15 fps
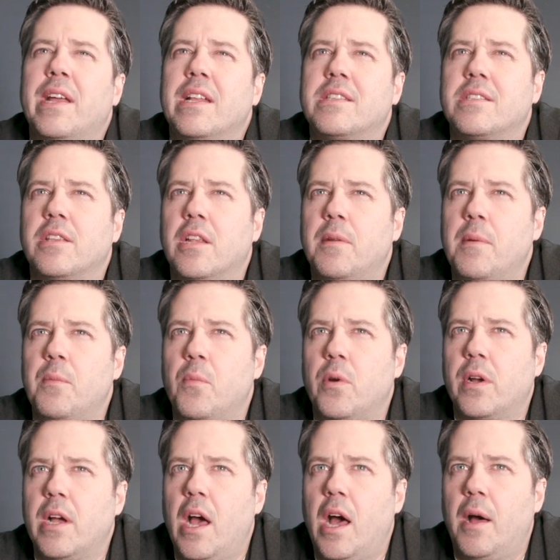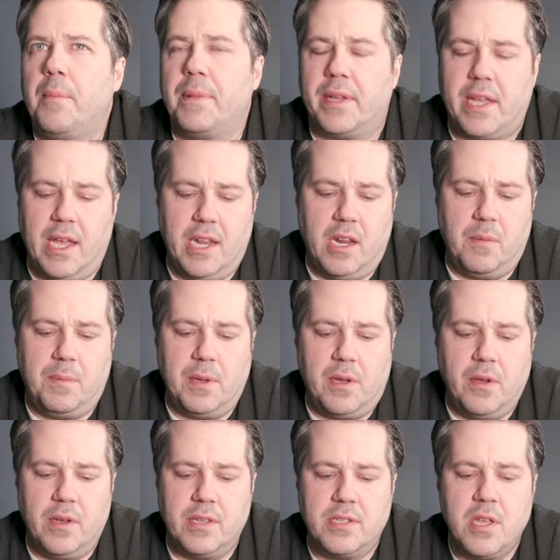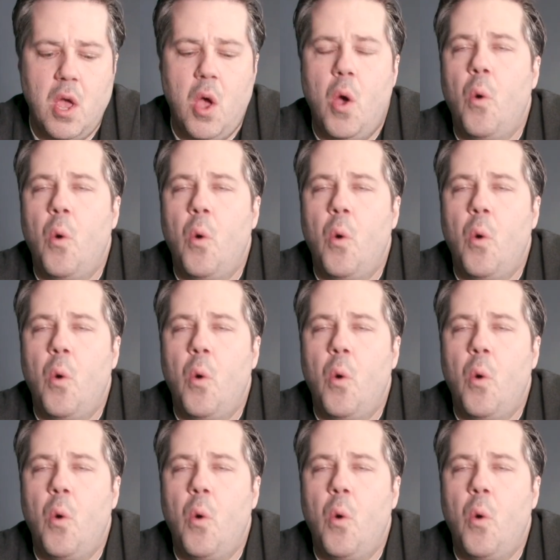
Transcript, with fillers: it gets a little bit more complicated because